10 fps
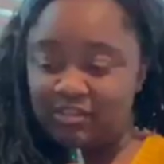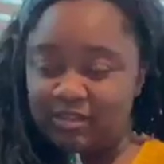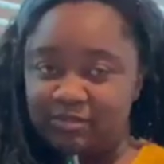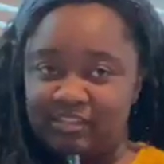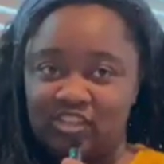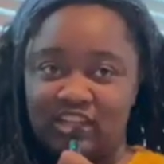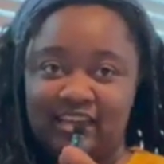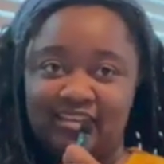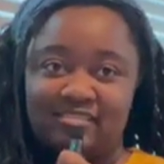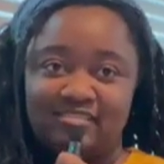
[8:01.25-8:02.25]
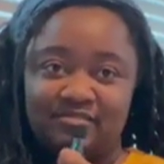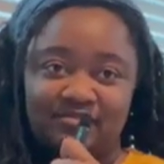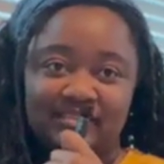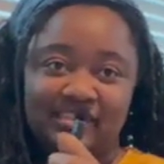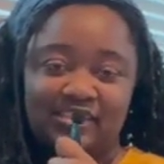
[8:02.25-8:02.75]
Really appreciate it.
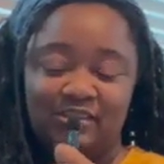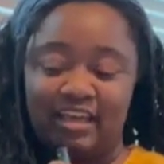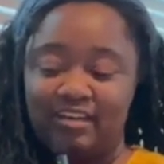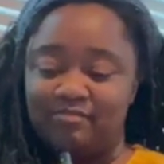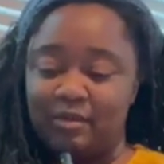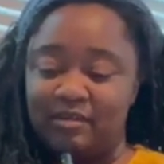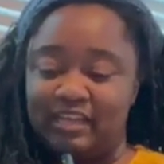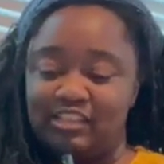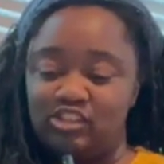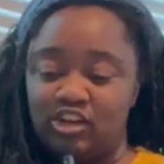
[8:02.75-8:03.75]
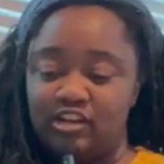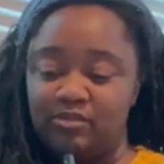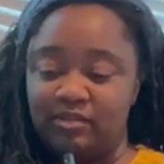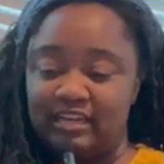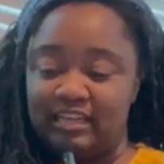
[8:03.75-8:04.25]
So yeah, I'm going to get
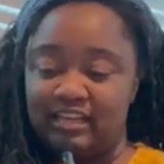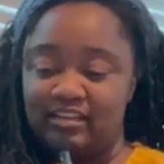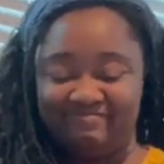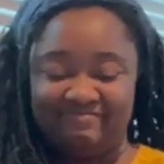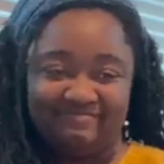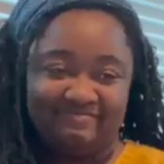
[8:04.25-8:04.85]
started reading it.